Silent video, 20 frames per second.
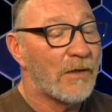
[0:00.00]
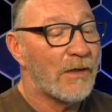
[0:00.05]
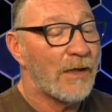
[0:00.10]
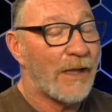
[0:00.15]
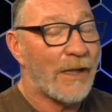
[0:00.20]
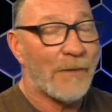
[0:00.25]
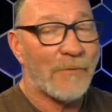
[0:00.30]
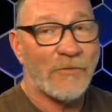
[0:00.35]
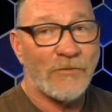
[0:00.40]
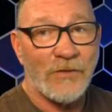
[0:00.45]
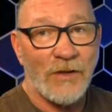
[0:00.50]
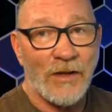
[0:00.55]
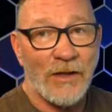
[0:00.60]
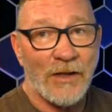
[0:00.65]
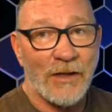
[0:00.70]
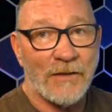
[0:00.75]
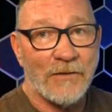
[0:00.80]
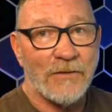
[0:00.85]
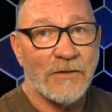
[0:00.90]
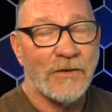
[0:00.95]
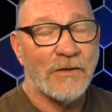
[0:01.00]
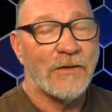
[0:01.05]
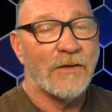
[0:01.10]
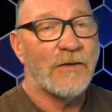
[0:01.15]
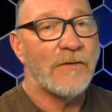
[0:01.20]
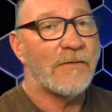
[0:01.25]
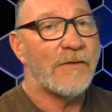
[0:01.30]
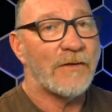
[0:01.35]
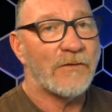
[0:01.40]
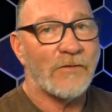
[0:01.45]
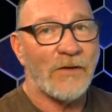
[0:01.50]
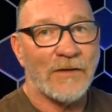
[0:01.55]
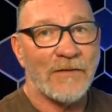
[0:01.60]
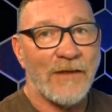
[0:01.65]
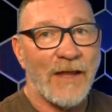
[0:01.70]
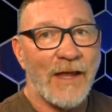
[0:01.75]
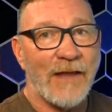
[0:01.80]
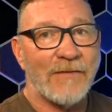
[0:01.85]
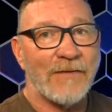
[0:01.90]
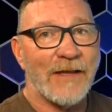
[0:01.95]
Amazon, things like
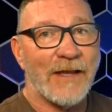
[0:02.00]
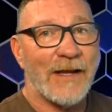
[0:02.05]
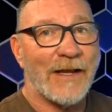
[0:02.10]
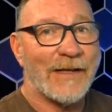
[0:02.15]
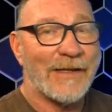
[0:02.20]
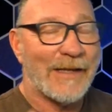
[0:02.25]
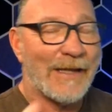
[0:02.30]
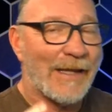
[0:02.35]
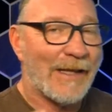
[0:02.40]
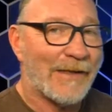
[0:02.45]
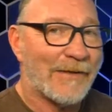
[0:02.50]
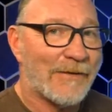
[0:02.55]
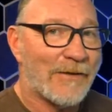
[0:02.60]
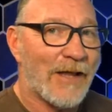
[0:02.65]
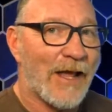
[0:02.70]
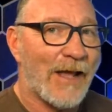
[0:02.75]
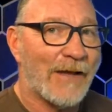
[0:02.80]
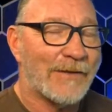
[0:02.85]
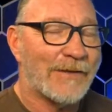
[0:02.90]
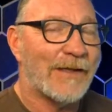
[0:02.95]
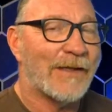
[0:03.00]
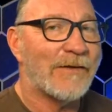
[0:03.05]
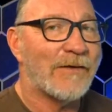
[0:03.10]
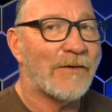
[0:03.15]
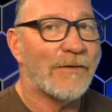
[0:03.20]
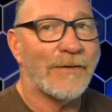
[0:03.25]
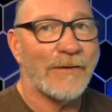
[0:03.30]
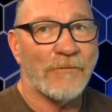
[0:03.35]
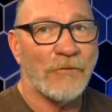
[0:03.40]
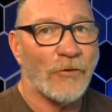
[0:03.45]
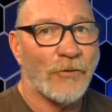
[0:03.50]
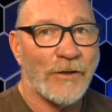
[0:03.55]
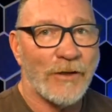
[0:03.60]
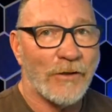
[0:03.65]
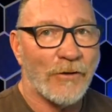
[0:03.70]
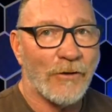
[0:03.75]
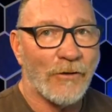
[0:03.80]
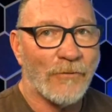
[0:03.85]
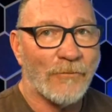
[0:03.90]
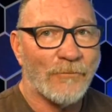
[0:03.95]
that, that I cannot get delivered
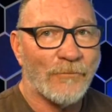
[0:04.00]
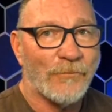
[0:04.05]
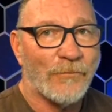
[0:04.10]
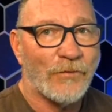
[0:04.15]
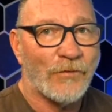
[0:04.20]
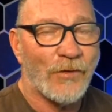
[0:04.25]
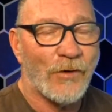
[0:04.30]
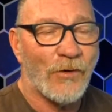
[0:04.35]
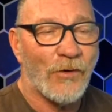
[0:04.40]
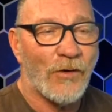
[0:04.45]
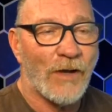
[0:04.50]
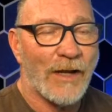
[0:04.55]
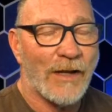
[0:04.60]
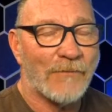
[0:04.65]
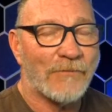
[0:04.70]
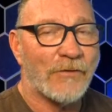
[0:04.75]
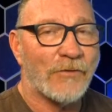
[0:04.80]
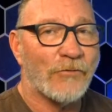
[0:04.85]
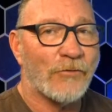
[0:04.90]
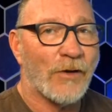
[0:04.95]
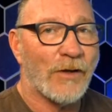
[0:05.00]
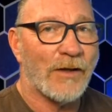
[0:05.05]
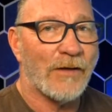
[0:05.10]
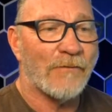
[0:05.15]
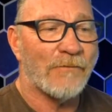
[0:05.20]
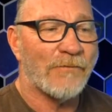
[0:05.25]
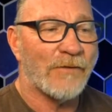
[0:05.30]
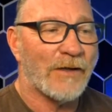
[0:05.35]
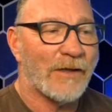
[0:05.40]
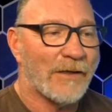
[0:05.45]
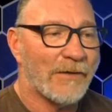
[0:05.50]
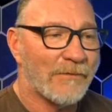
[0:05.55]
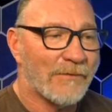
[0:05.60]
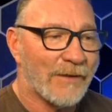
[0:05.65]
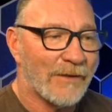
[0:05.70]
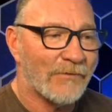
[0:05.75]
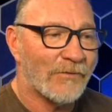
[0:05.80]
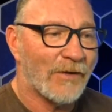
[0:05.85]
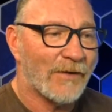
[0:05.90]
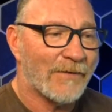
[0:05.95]
here. So I have to try to find
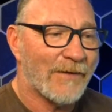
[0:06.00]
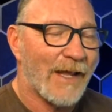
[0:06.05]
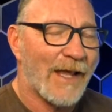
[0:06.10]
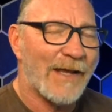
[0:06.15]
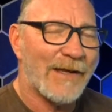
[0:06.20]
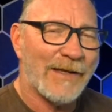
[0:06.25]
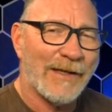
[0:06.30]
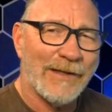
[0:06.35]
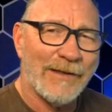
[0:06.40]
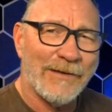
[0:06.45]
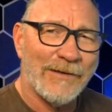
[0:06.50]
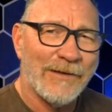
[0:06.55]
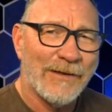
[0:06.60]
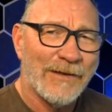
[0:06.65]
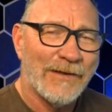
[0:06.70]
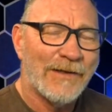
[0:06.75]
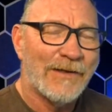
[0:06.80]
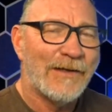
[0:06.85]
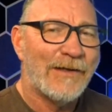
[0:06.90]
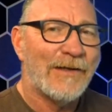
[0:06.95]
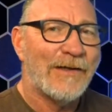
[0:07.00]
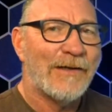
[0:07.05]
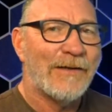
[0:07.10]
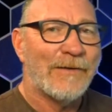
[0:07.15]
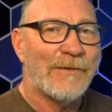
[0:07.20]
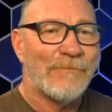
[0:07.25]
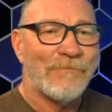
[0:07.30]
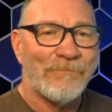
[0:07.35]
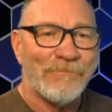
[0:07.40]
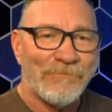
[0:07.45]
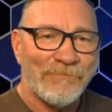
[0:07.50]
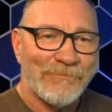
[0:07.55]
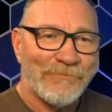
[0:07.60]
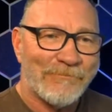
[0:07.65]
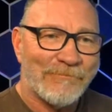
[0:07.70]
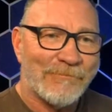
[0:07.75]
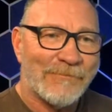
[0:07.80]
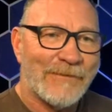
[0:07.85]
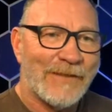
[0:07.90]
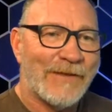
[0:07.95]
things like that. And
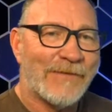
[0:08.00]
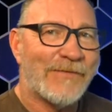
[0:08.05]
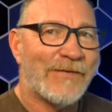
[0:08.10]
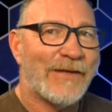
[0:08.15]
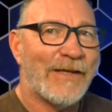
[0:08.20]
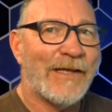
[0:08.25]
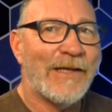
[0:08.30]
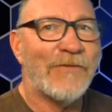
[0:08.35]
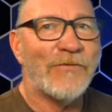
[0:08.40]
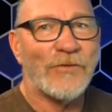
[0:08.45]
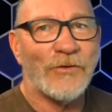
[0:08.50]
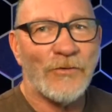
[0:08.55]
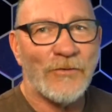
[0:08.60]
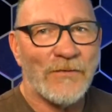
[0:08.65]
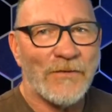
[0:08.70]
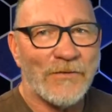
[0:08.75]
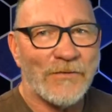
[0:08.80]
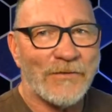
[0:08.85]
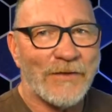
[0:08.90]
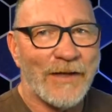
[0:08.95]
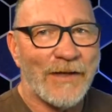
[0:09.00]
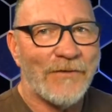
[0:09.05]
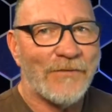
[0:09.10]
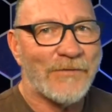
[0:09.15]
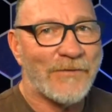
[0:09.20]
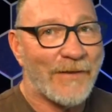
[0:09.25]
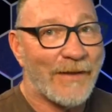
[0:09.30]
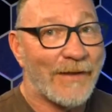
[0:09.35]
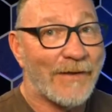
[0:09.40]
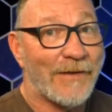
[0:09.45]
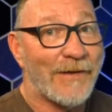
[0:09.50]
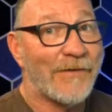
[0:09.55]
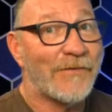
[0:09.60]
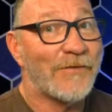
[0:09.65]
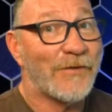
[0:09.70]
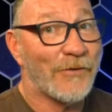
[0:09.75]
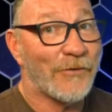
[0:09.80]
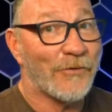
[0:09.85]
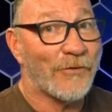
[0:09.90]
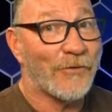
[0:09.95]
it's easier in the States than it
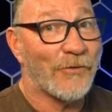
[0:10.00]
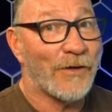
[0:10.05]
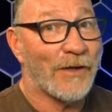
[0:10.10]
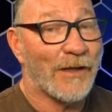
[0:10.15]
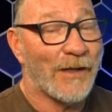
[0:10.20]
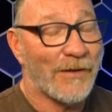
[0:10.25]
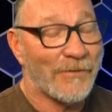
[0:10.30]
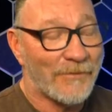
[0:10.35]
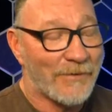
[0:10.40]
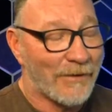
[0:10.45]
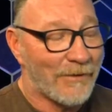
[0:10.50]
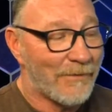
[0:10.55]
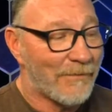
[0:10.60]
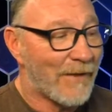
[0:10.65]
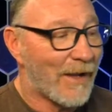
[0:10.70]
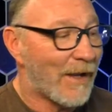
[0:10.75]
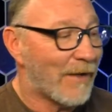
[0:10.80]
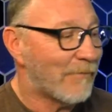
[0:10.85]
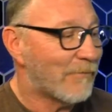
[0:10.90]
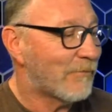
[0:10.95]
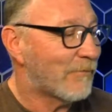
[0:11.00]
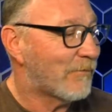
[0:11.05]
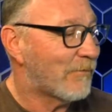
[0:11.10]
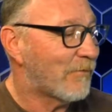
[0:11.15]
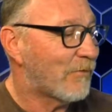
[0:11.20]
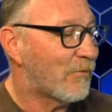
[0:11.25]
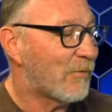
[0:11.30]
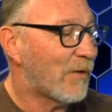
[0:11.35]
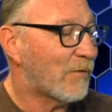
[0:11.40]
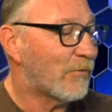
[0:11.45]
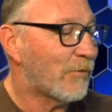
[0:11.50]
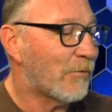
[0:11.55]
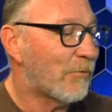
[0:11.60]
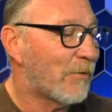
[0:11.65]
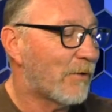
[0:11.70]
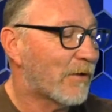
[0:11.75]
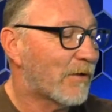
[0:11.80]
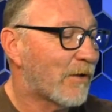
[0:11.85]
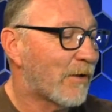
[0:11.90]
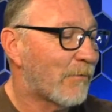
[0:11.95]
is here in Korea. I'll tell you that, especially
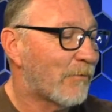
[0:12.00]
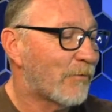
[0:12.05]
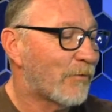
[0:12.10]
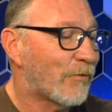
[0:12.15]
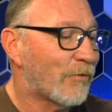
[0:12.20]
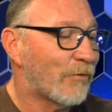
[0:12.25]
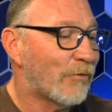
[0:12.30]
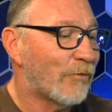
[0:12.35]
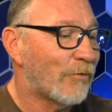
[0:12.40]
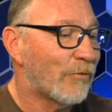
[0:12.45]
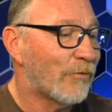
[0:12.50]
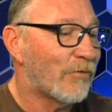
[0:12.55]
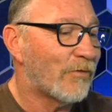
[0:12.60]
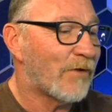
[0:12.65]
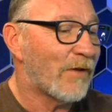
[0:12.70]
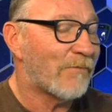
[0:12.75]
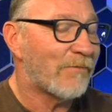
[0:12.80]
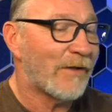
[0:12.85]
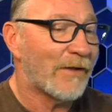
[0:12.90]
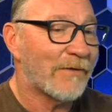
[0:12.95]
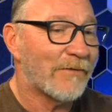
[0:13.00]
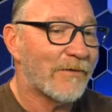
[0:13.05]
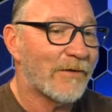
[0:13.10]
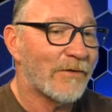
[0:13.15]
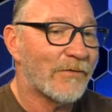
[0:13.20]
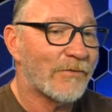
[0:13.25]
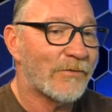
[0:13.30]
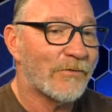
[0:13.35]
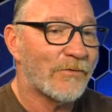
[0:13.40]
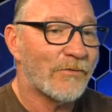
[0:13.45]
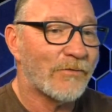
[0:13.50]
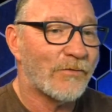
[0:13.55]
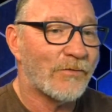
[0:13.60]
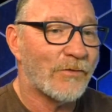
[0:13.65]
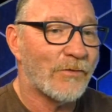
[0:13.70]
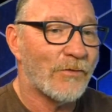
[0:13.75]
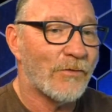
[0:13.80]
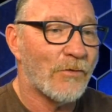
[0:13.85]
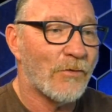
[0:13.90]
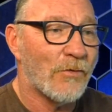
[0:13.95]
when it comes to stuff like this.
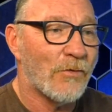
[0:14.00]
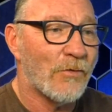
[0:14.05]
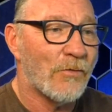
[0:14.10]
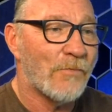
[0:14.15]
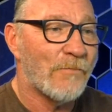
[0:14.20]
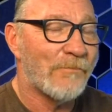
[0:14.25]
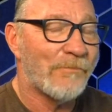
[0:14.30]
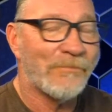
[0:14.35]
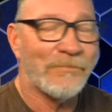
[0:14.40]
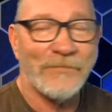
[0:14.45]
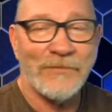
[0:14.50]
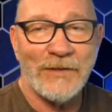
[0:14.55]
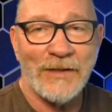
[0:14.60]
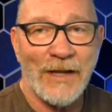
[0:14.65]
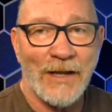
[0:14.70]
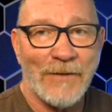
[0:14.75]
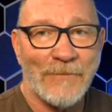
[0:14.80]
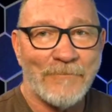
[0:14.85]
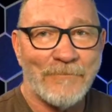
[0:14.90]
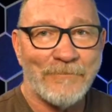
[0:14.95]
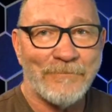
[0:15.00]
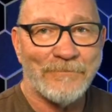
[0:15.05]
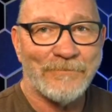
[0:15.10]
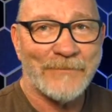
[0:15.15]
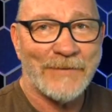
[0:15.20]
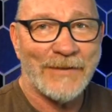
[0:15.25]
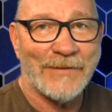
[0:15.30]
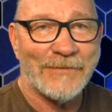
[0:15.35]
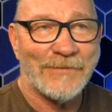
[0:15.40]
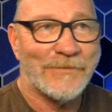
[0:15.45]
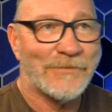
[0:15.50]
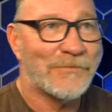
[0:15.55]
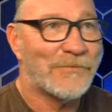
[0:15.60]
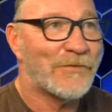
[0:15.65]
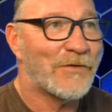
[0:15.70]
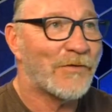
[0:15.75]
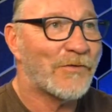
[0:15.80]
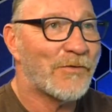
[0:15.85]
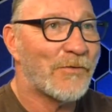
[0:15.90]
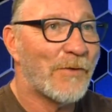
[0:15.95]
So yeah, that's
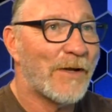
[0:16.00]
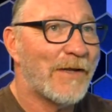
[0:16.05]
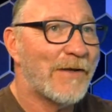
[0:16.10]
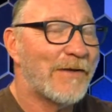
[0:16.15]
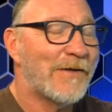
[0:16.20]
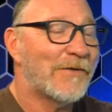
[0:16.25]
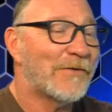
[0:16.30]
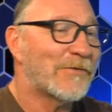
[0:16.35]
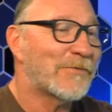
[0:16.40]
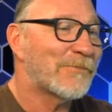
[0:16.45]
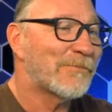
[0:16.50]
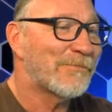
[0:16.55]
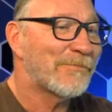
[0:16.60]
just the way it is.